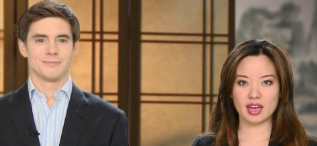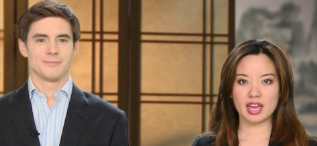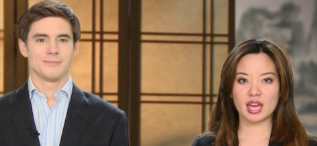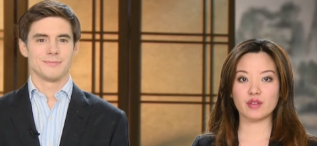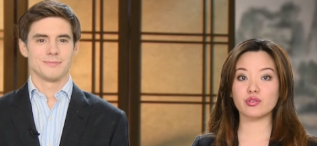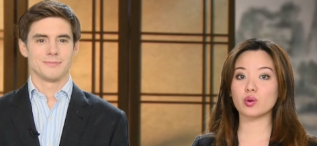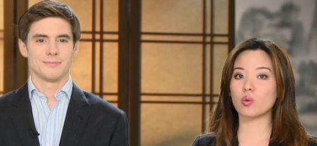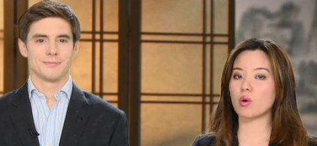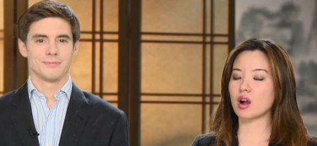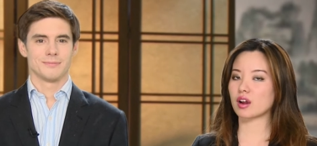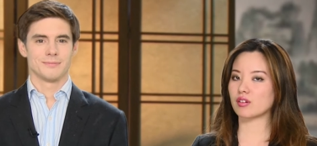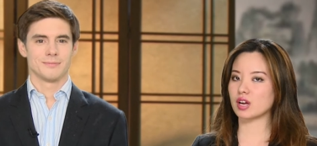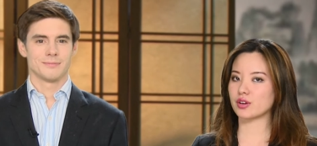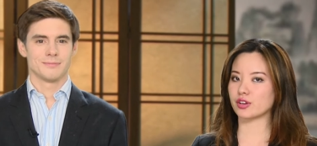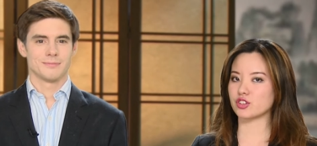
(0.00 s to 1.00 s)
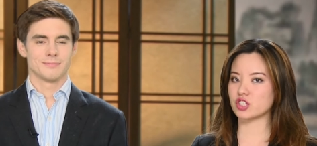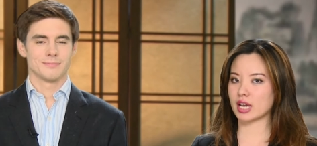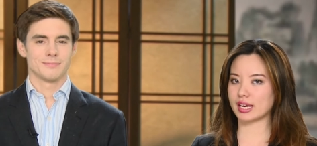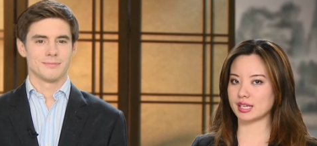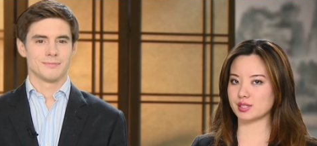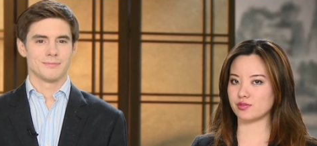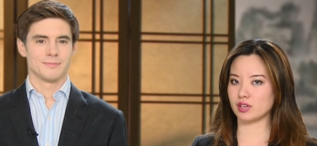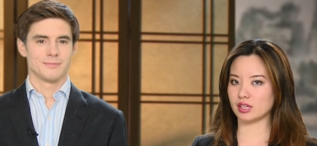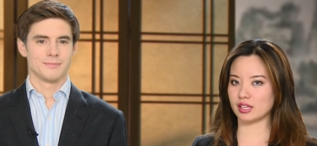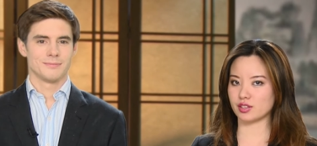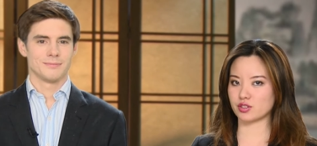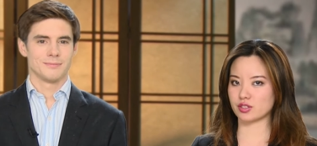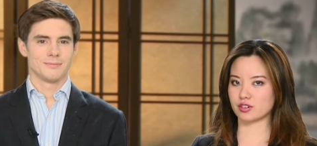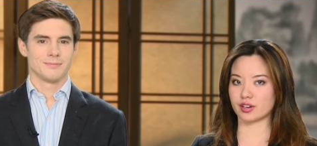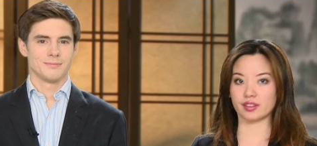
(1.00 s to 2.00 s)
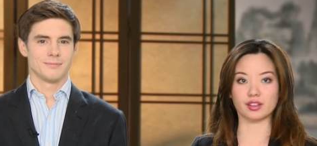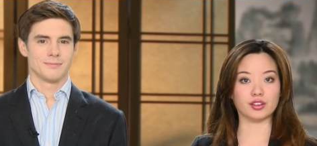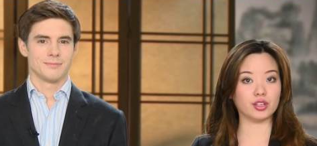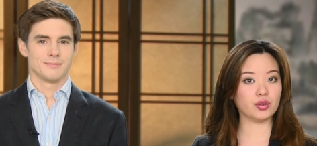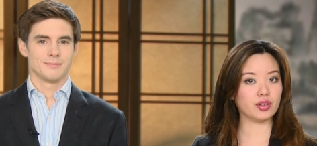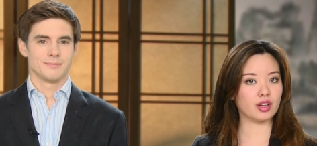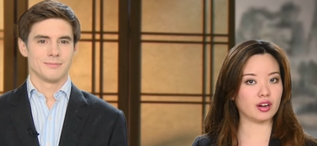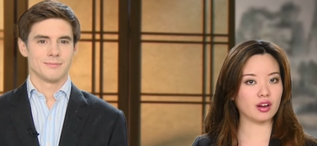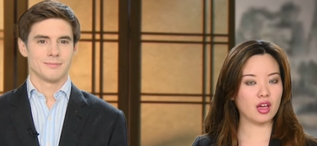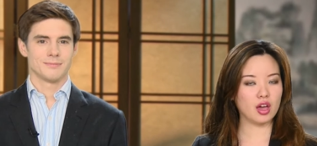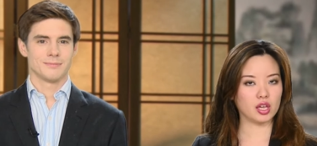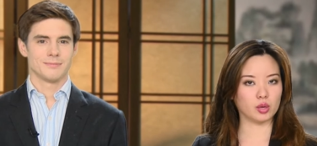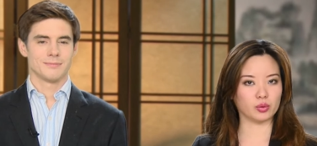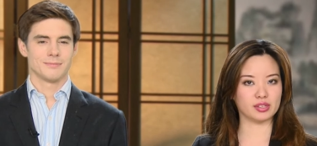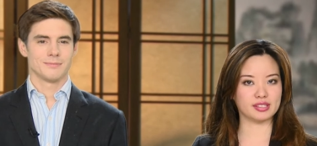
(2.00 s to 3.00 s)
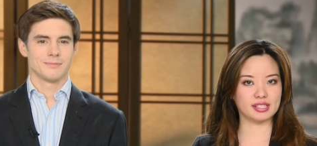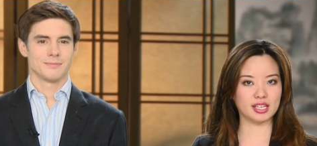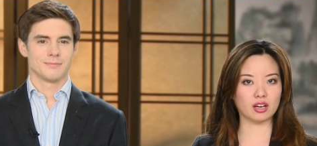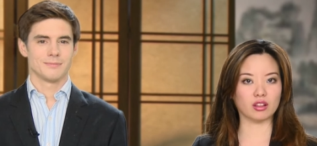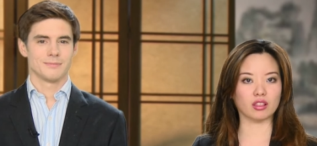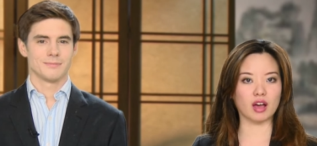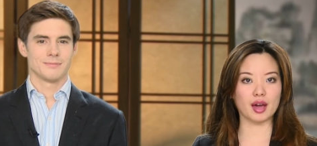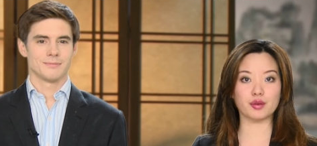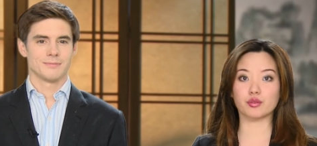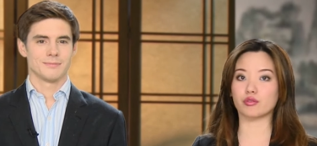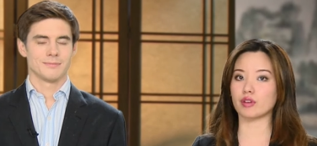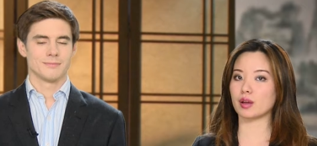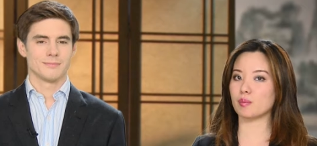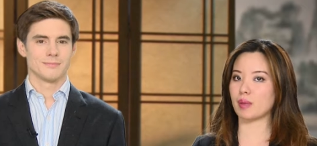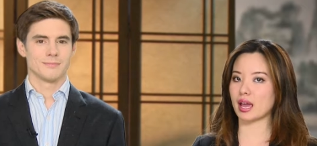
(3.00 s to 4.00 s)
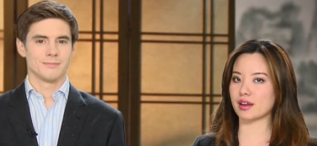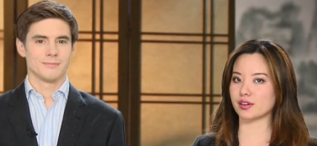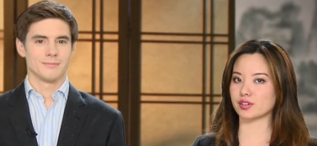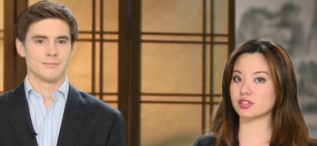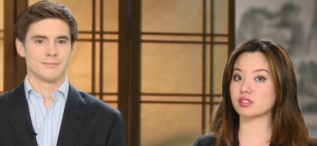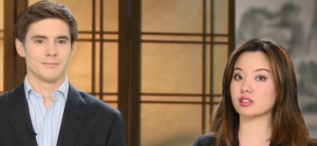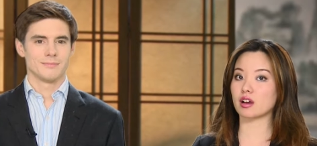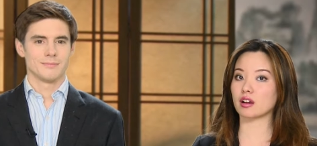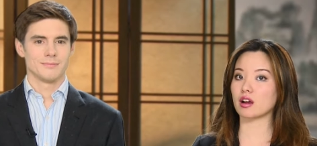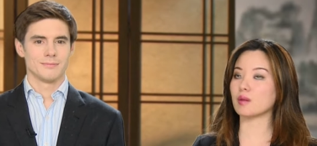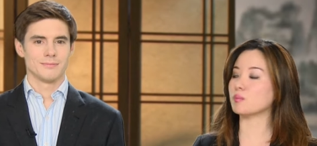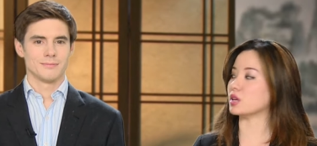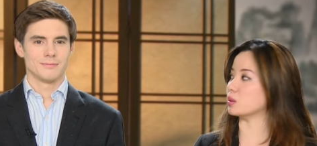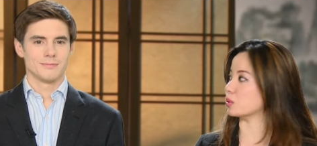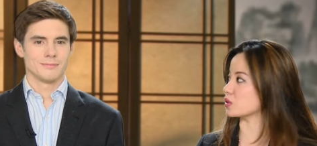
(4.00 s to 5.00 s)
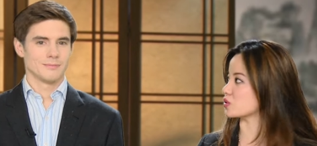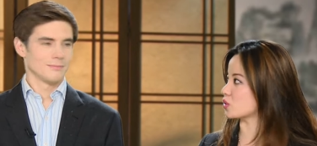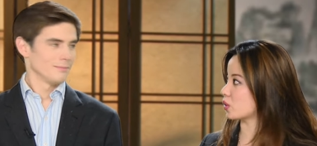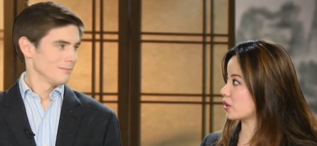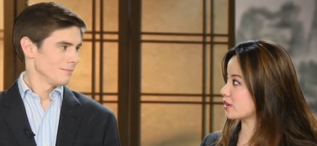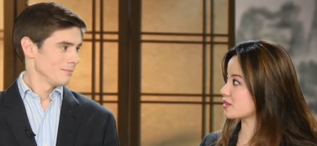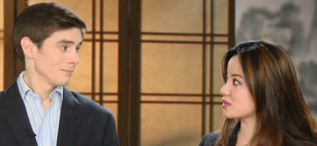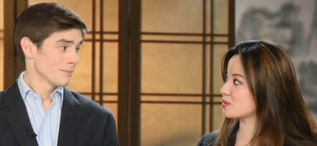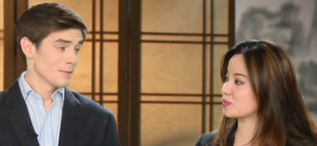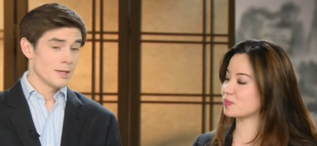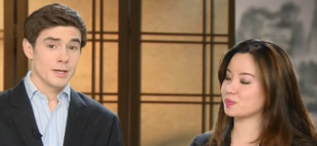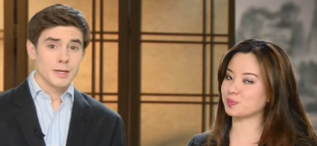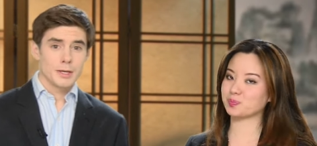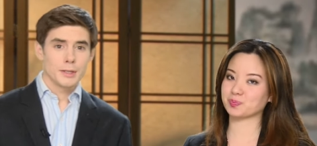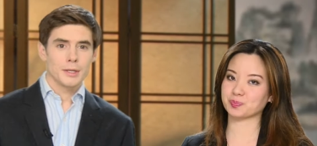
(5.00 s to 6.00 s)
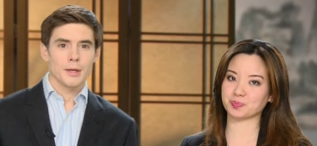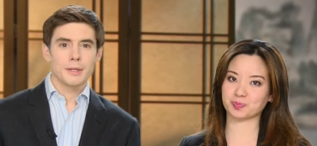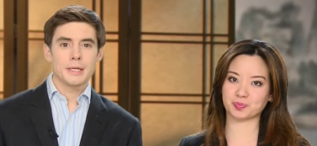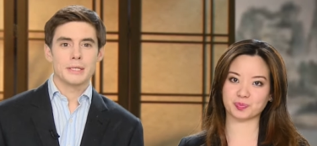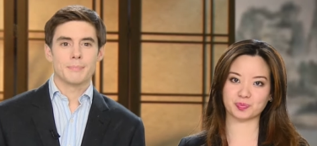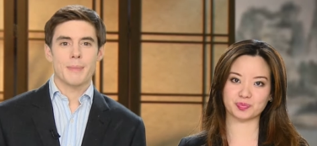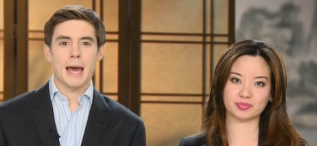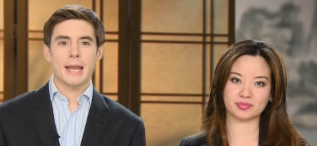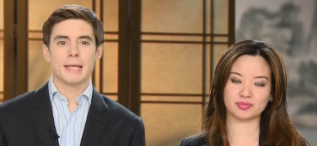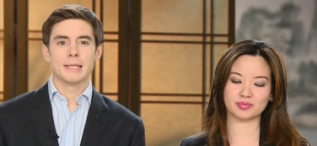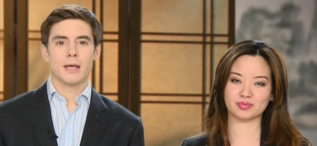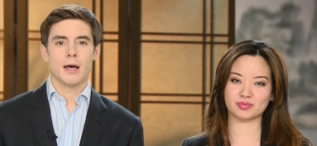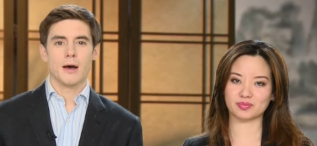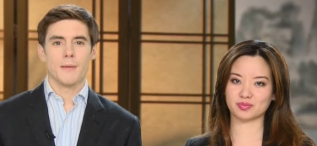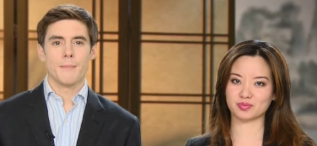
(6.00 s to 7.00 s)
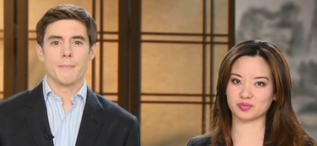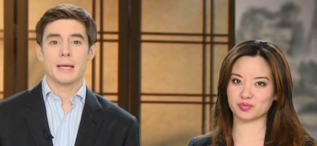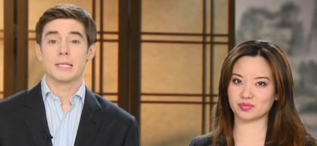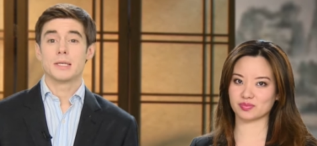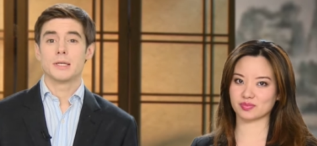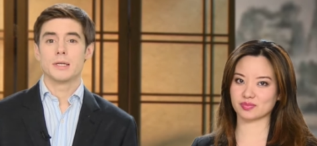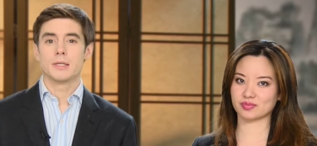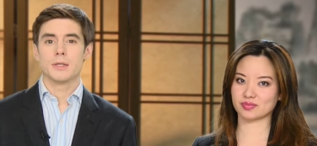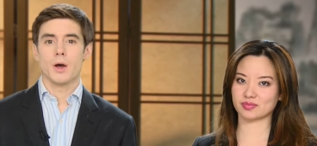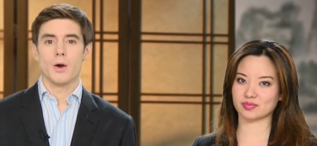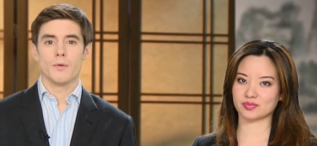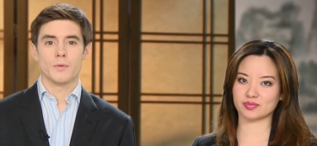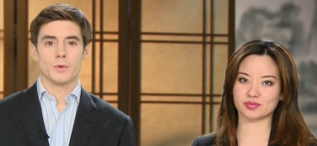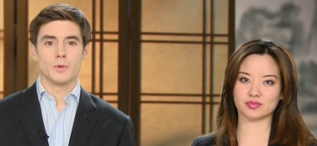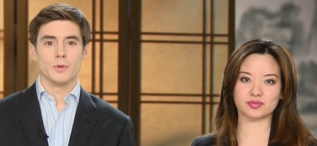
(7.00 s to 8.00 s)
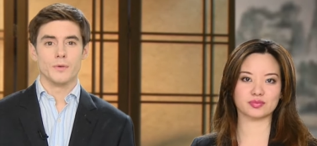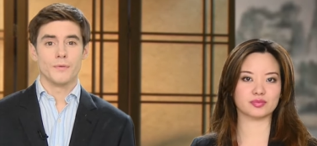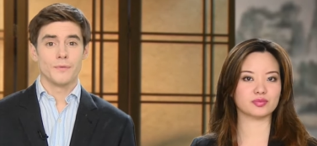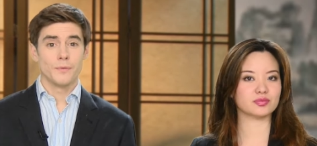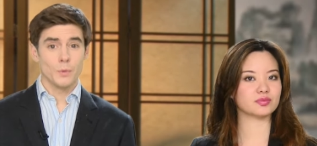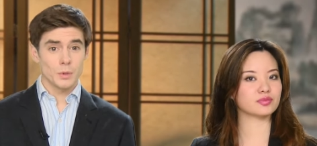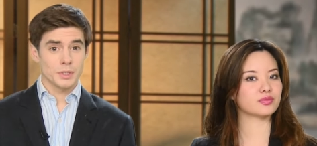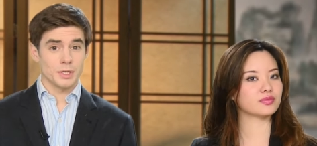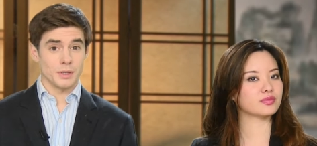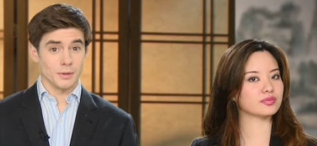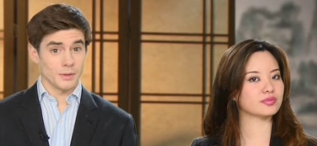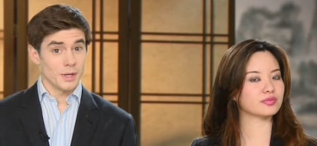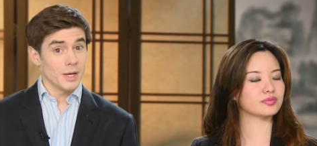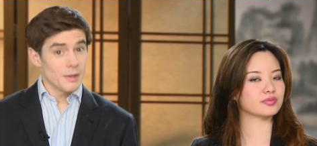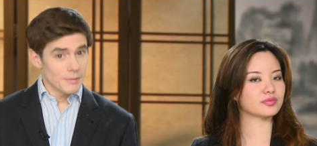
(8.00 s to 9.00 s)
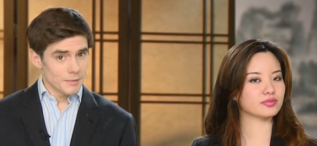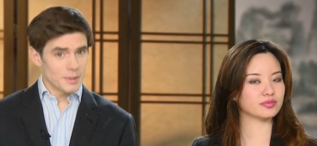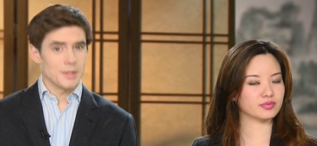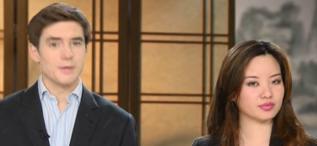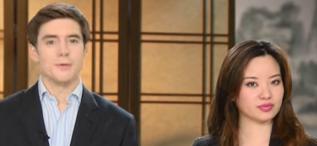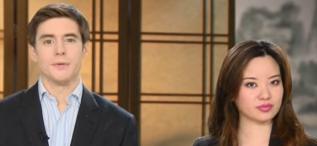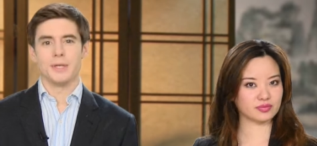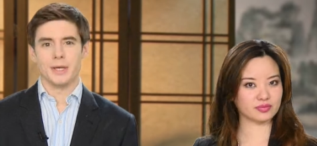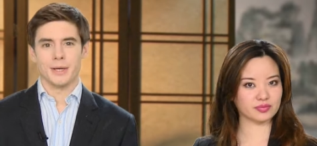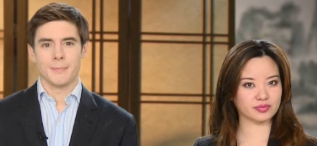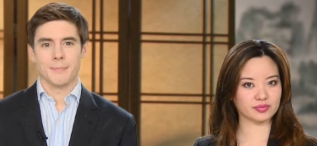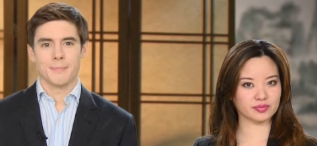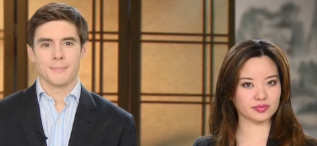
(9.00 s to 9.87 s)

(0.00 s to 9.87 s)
Speaker 1: If you walk around a Chinese village during the new year, you will see a lot of red banners stuck on people's doors.
Speaker 2: Now, these banners are messages of good fortune for the new year.